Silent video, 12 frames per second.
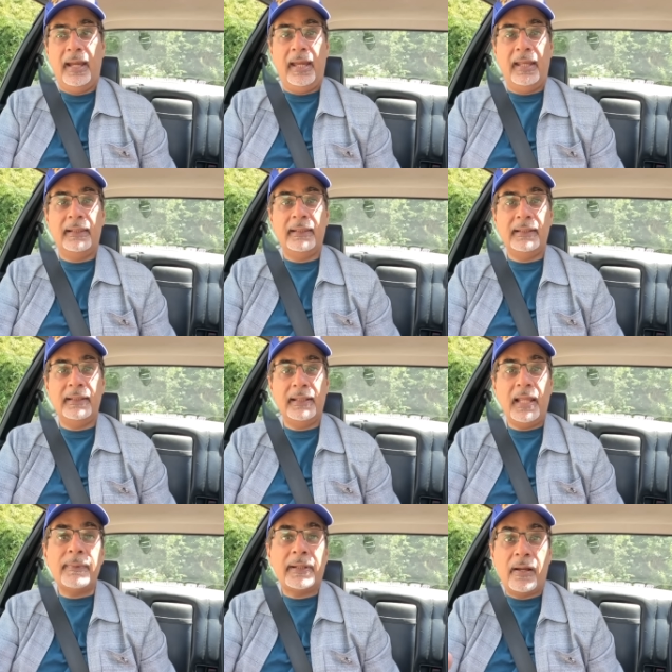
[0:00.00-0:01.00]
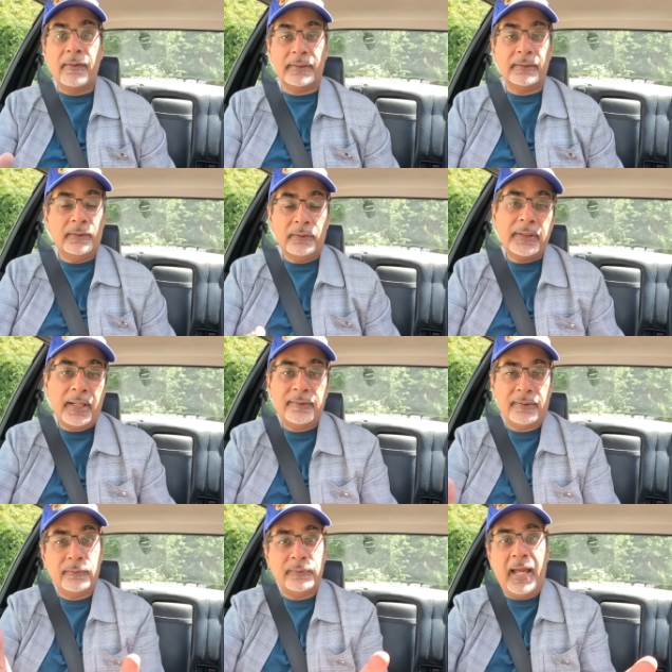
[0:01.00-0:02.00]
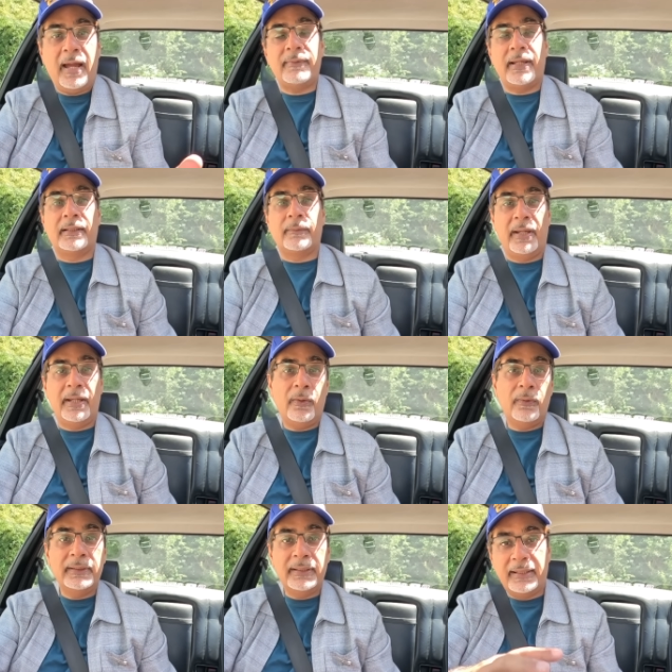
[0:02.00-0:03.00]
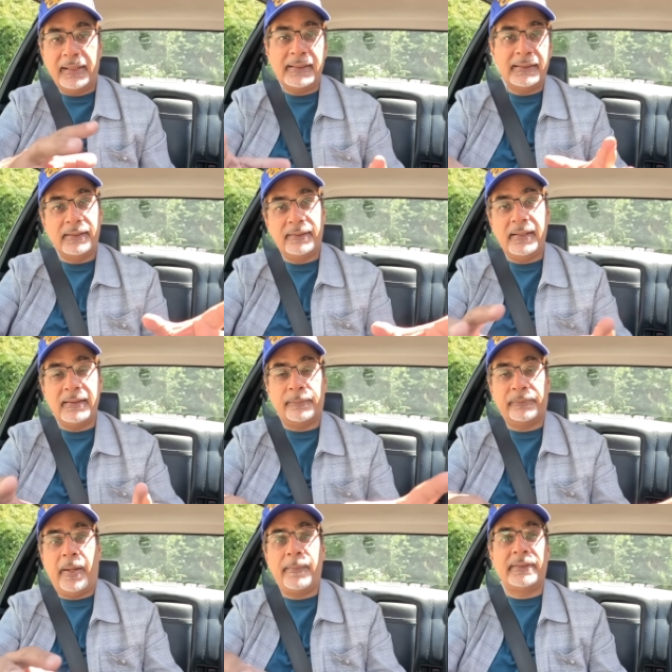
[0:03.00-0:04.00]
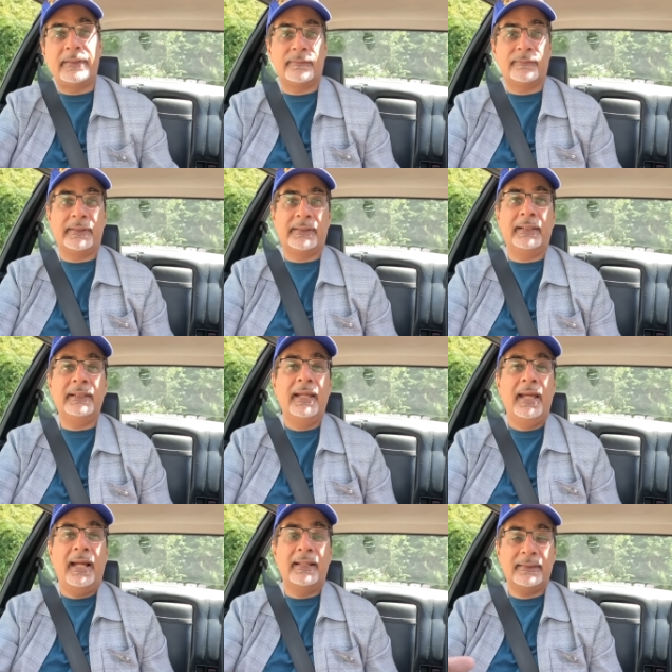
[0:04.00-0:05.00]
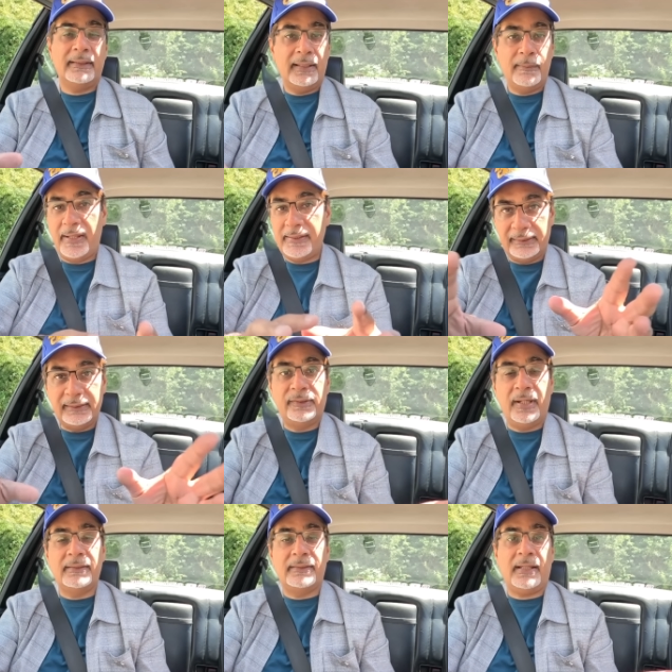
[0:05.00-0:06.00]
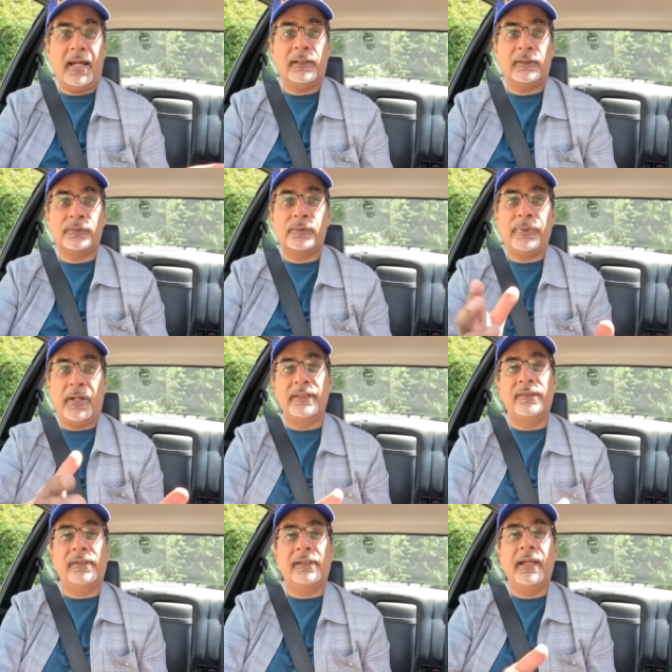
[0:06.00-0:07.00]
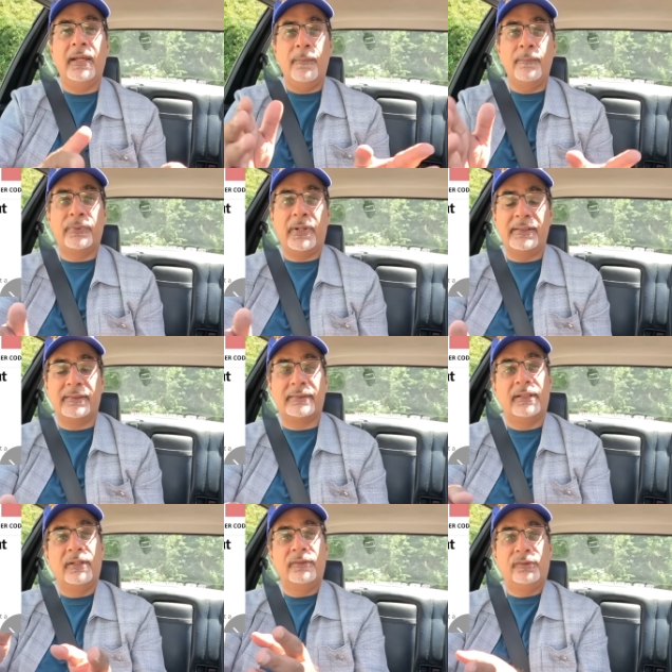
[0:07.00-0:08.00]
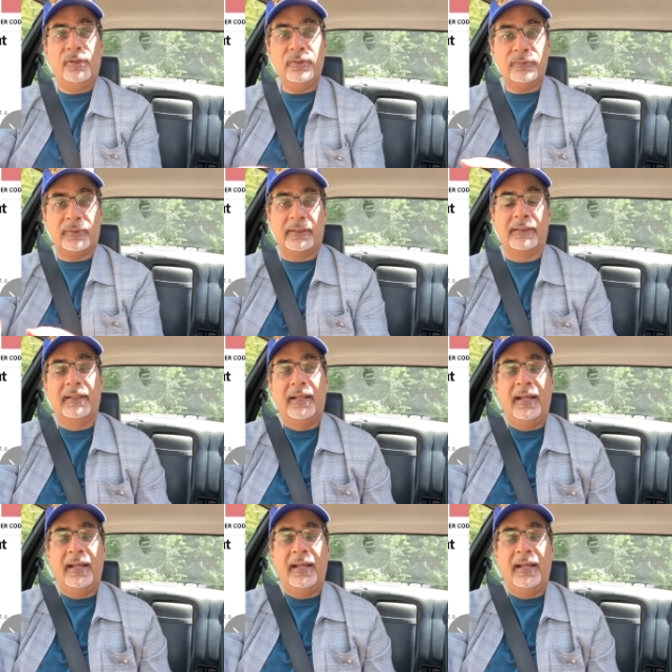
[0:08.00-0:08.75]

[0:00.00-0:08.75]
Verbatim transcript: And the Labour Council had gone, okay, sure, we'll have that debate. Only the thing is, they changed the parameters of this thing until they basically changed the title to Punishing Brent's Children.